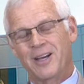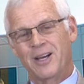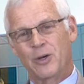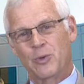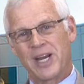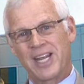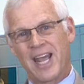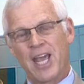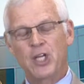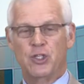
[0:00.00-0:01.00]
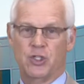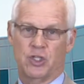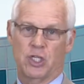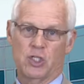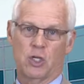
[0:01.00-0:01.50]
uh, rating
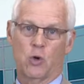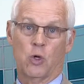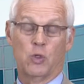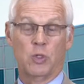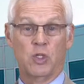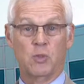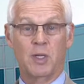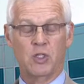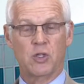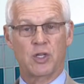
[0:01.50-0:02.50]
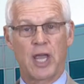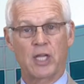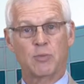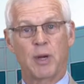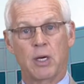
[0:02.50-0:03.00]
agencies. And of course, what this means to the
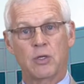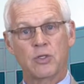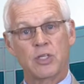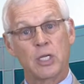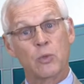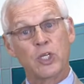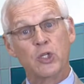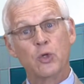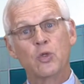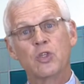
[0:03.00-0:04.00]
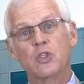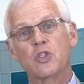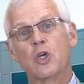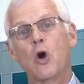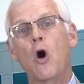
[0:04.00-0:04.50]
taxpayer is it
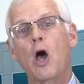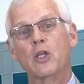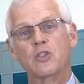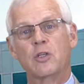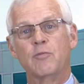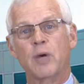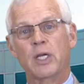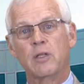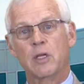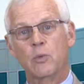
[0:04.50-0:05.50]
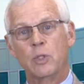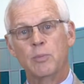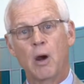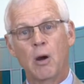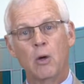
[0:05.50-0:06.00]
reduces the cost of money that we
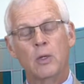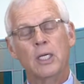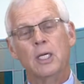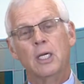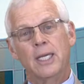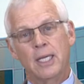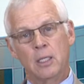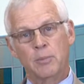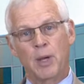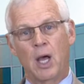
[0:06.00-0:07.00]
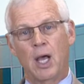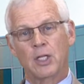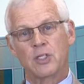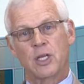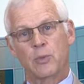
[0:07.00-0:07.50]
borrow in
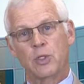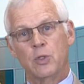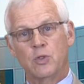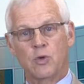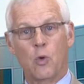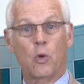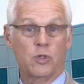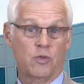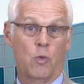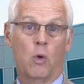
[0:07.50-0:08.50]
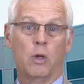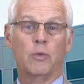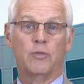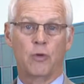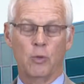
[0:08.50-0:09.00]
bonds that we use, of course, for
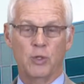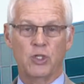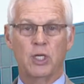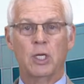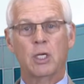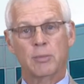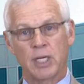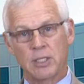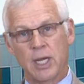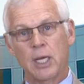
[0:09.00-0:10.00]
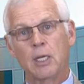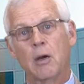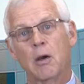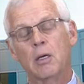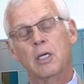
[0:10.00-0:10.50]
refurbishing and maintaining
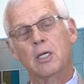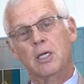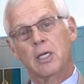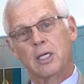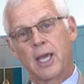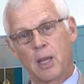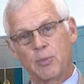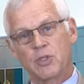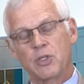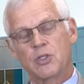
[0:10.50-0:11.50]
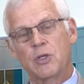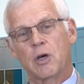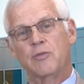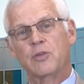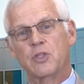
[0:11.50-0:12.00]
our campuses and
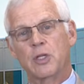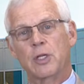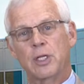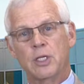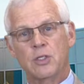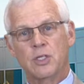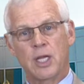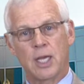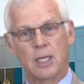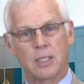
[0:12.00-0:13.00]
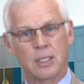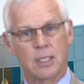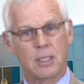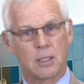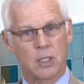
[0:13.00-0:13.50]
our facilities and
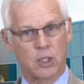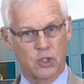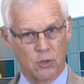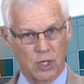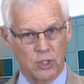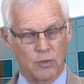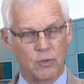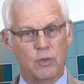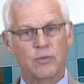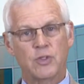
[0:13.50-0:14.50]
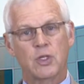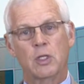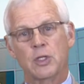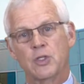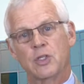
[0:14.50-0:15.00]
in the construction of new
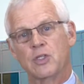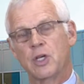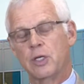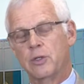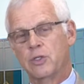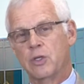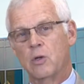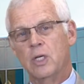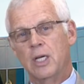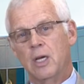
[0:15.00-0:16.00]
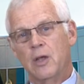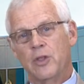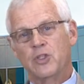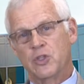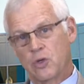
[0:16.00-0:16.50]
facilities, et cetera. So
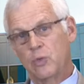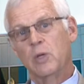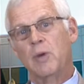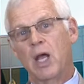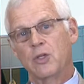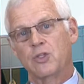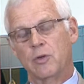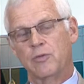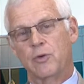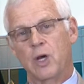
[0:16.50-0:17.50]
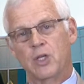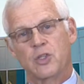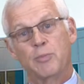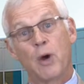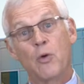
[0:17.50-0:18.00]
this is a real milestone for
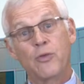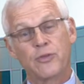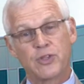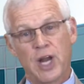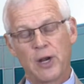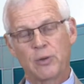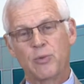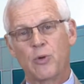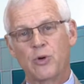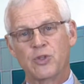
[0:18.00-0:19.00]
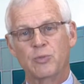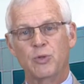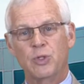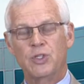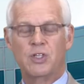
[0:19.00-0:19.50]
us. And both Standard & Poor's and
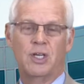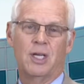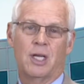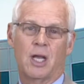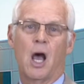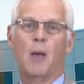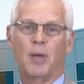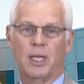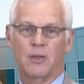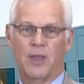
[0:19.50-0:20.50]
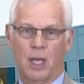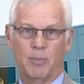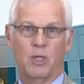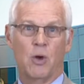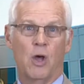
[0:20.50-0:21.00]
Moody's commented
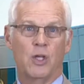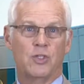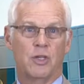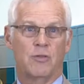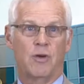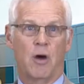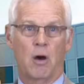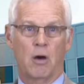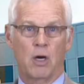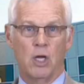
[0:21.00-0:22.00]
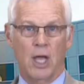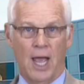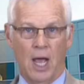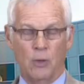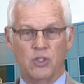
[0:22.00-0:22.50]
that because of our
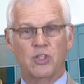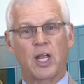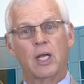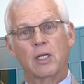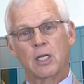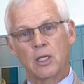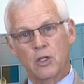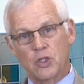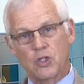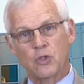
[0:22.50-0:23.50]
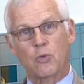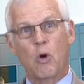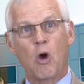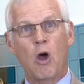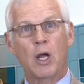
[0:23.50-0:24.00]
outstanding,
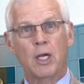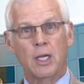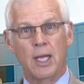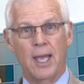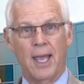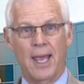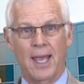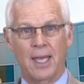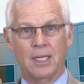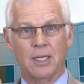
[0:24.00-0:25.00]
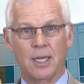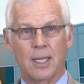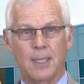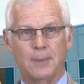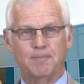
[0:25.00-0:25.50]
strong, and
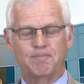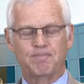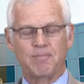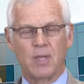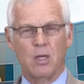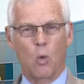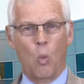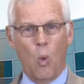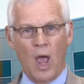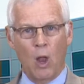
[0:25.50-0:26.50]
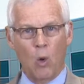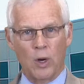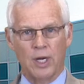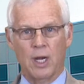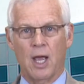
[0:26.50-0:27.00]
um,
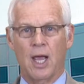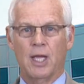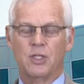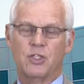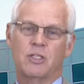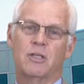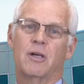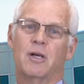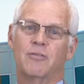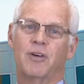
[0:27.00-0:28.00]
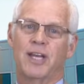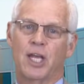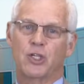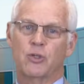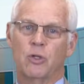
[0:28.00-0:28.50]
well-organized uh,
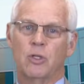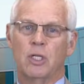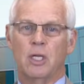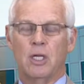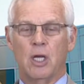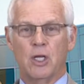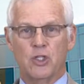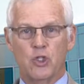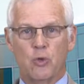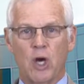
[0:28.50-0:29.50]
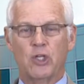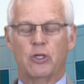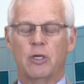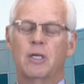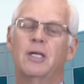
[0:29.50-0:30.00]
financial uh,
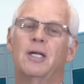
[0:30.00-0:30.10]
structure